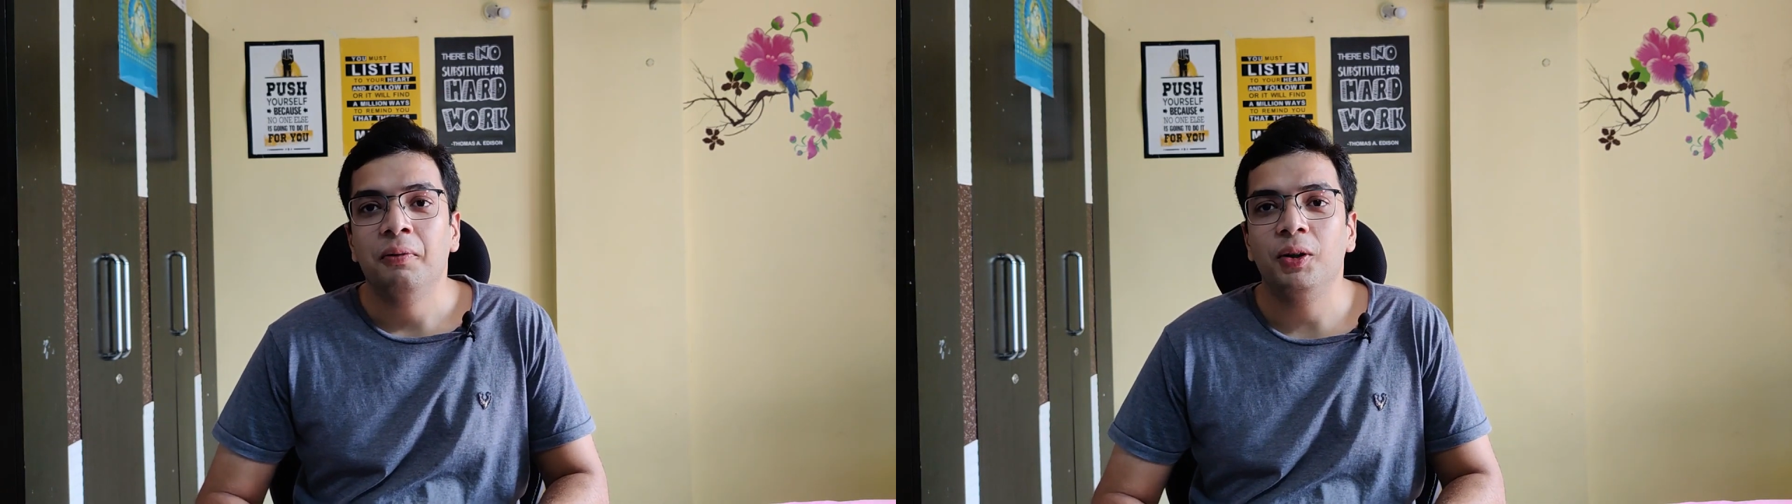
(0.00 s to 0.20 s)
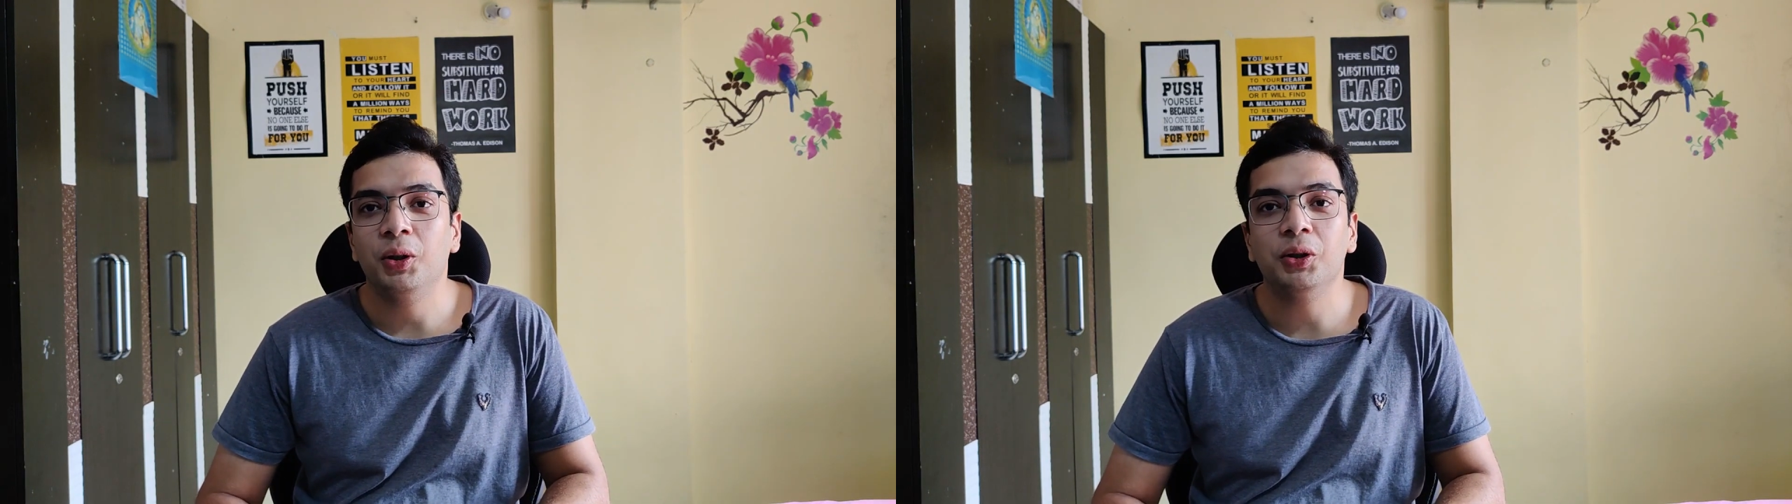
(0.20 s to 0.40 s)

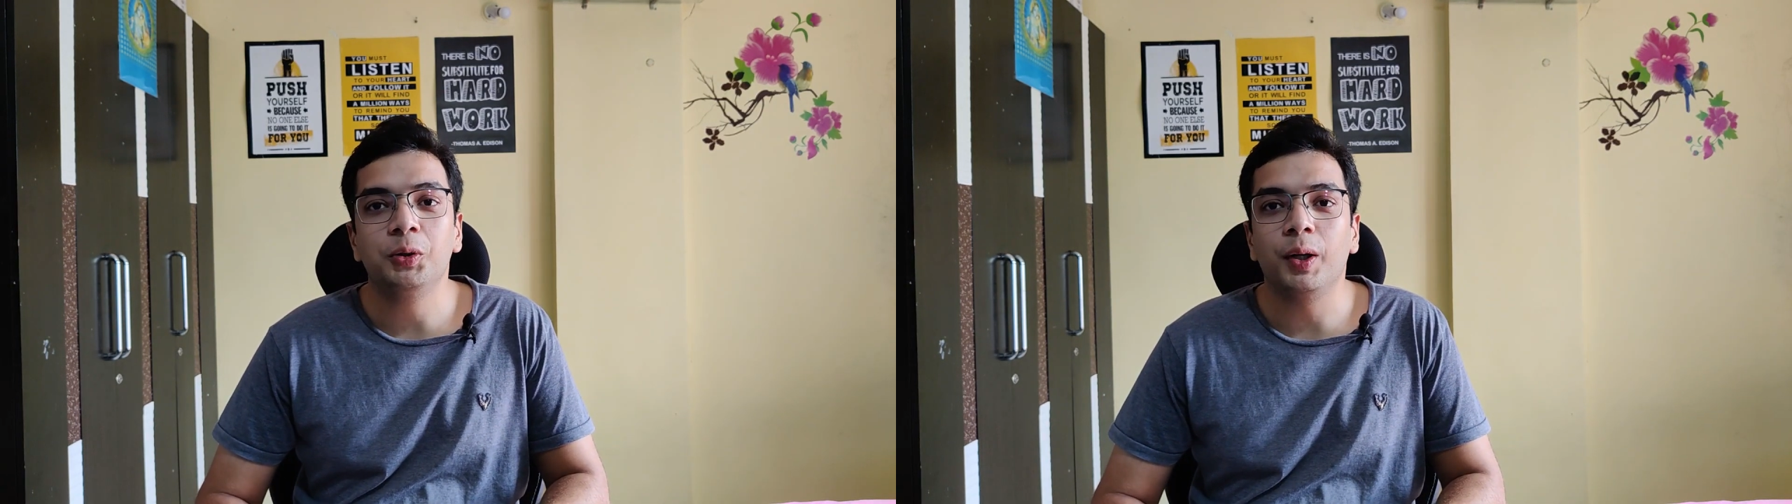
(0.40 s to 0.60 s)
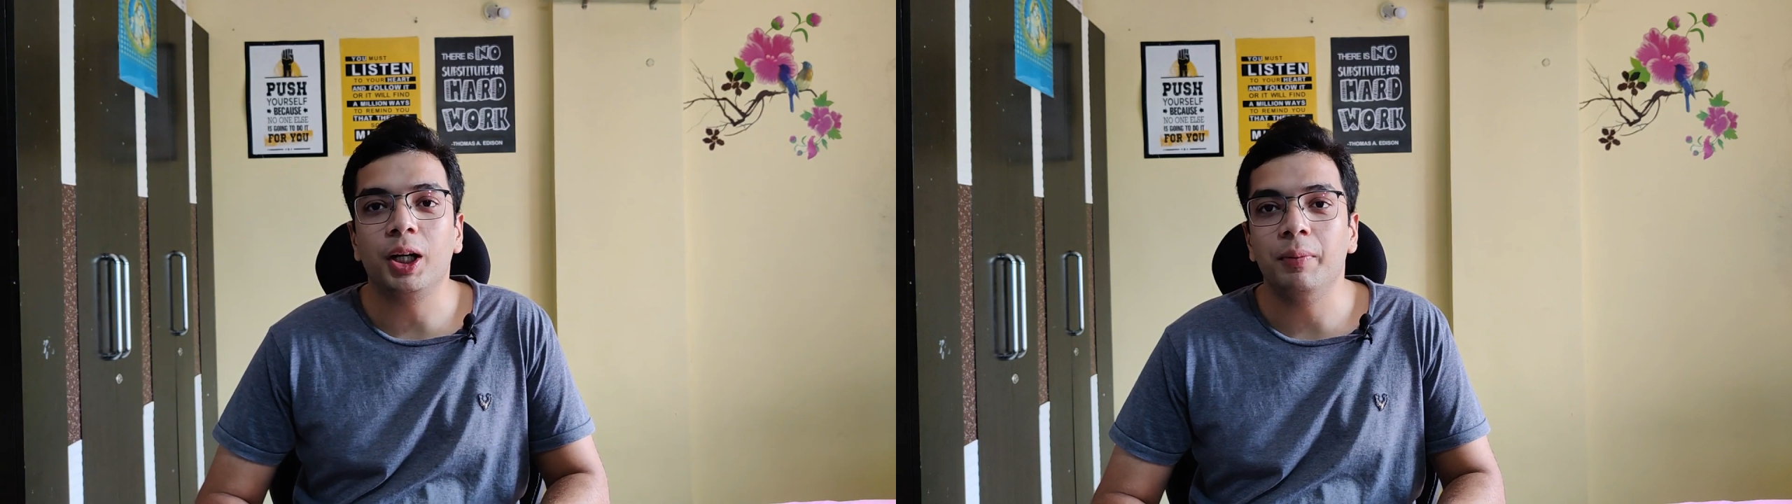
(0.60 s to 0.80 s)
For
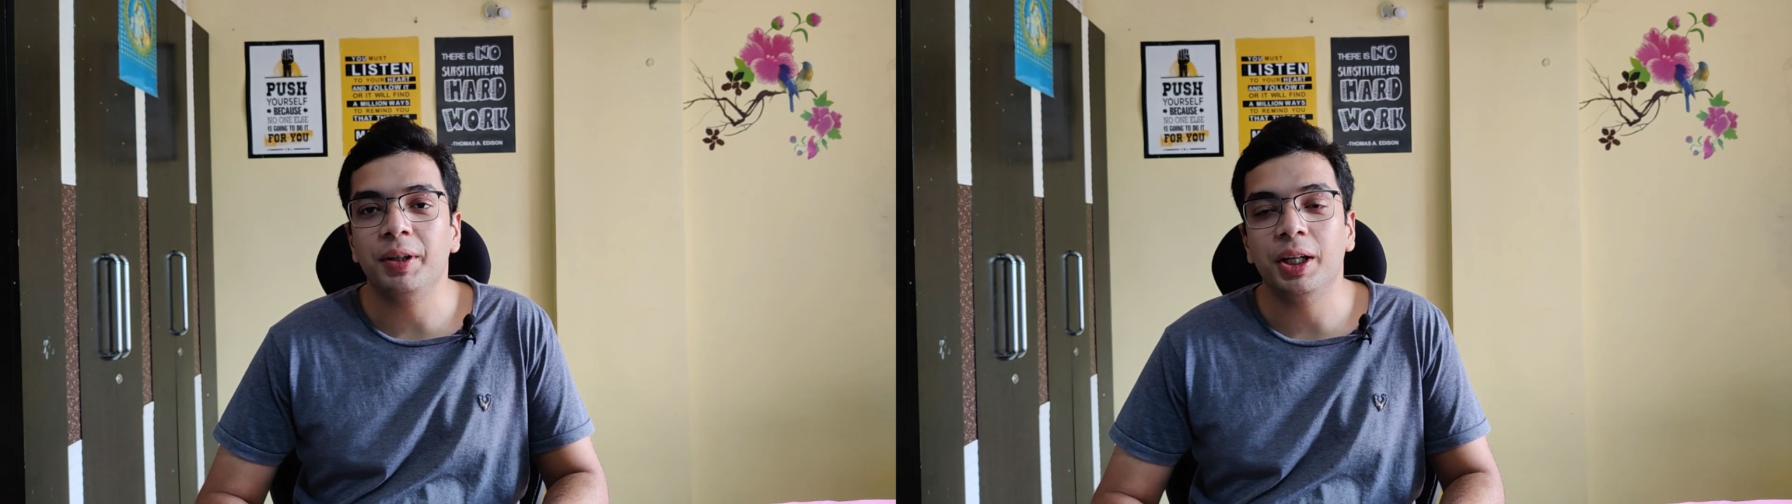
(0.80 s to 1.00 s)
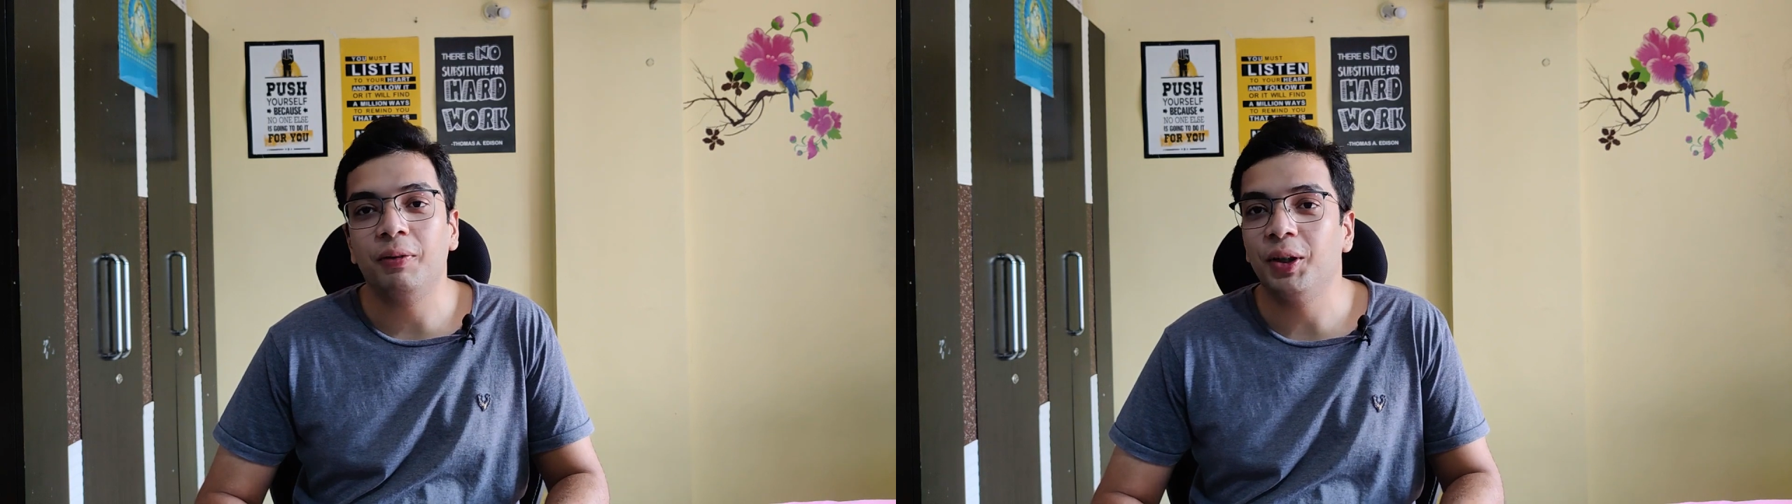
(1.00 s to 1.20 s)
those who are
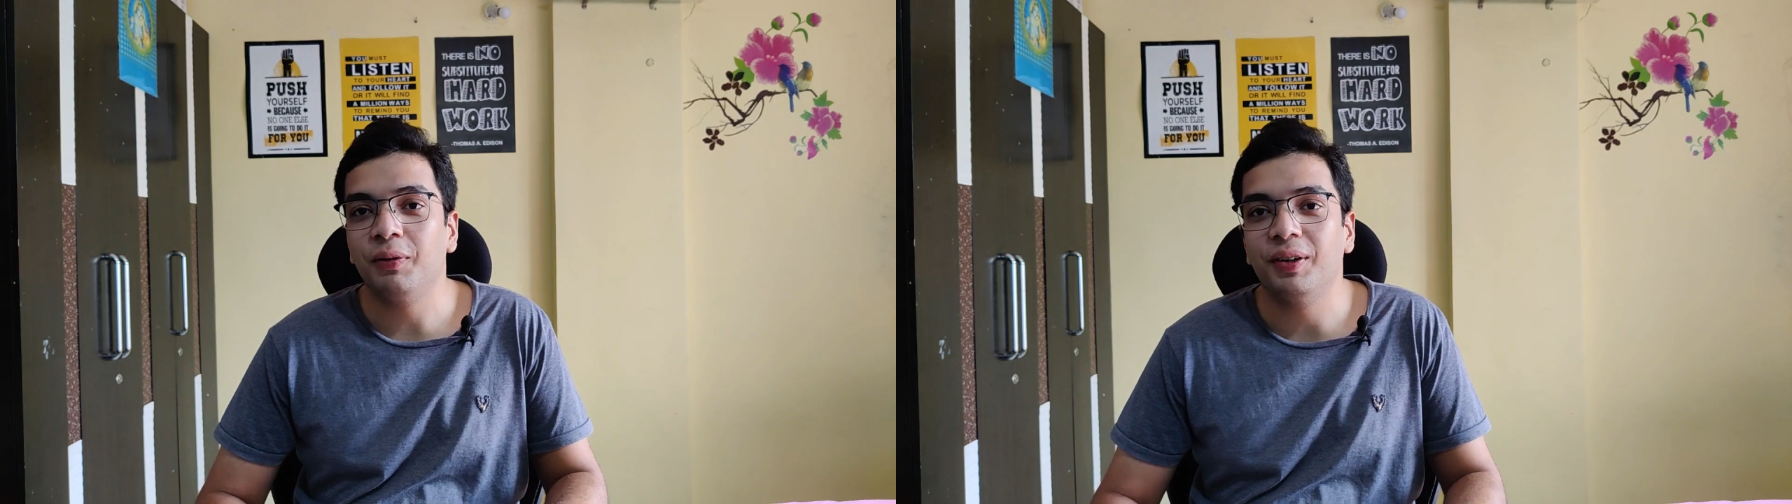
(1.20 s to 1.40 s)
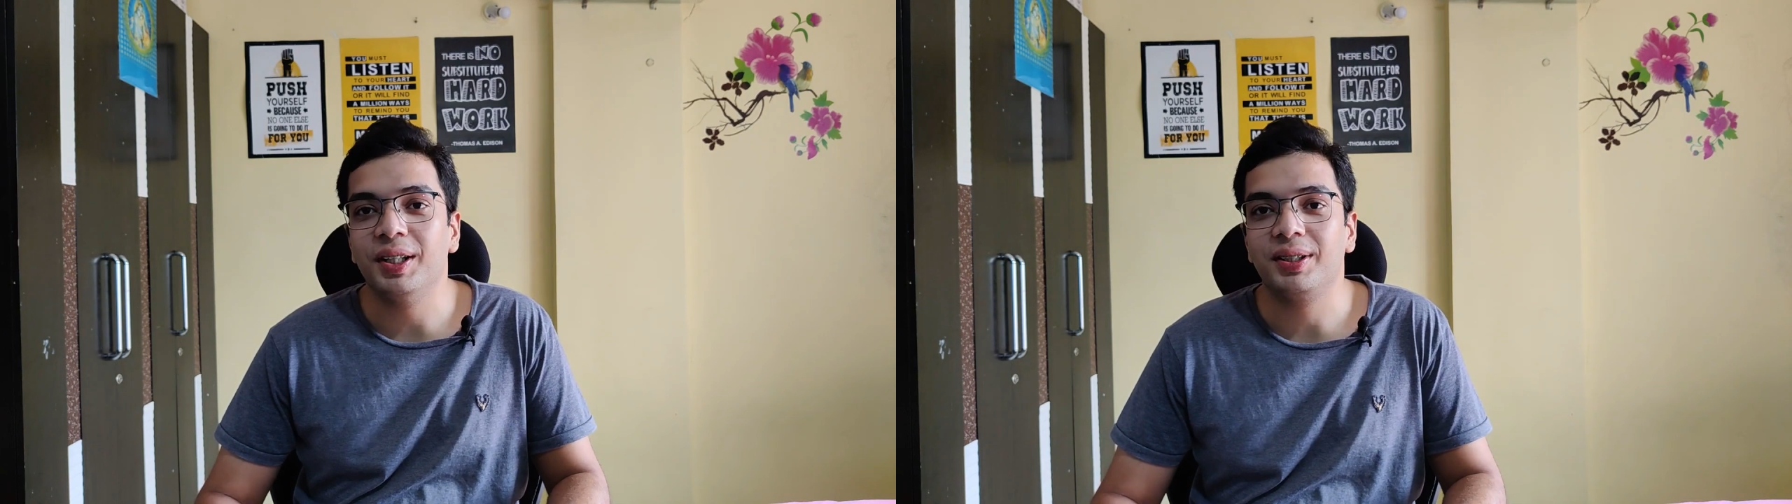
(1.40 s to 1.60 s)
coming here for
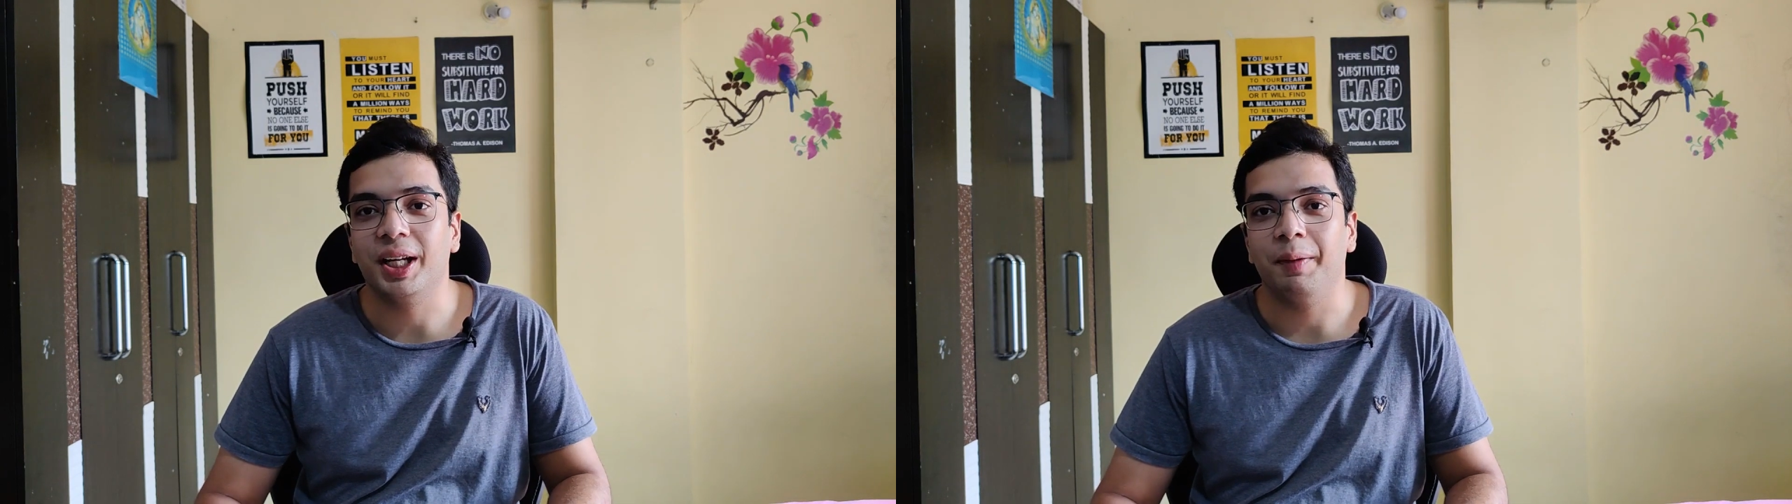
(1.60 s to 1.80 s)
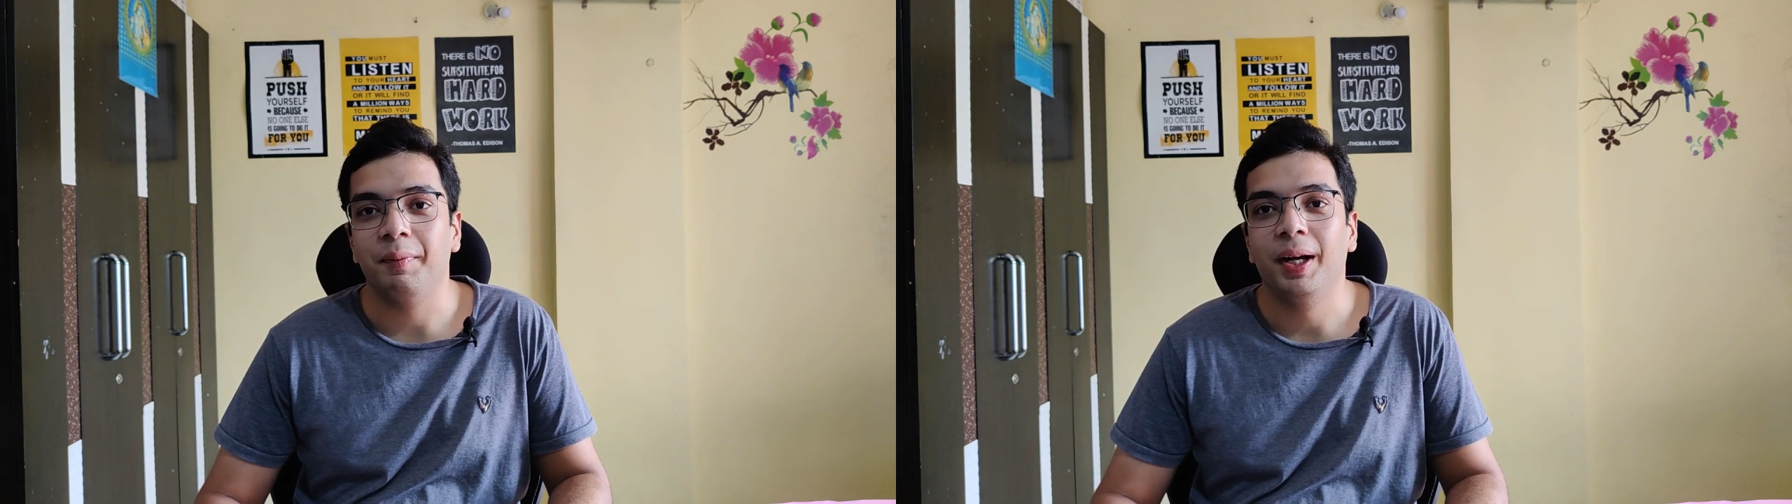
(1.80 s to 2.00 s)
the first
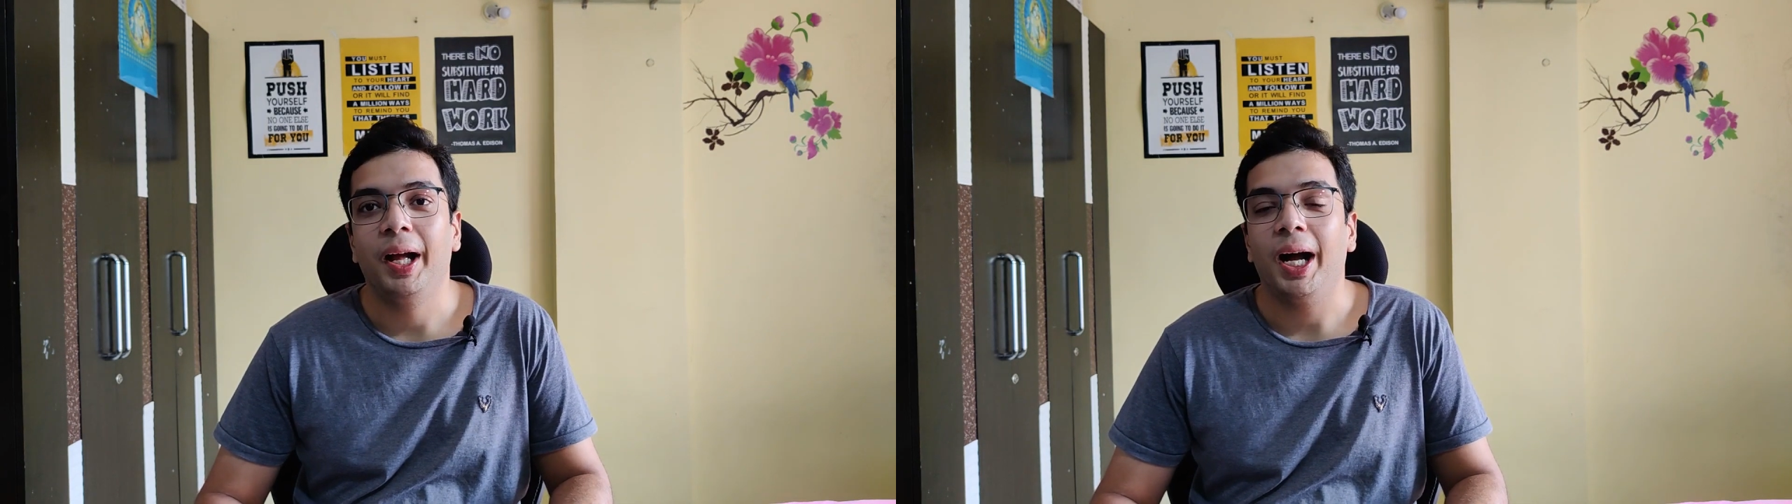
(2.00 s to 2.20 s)
time,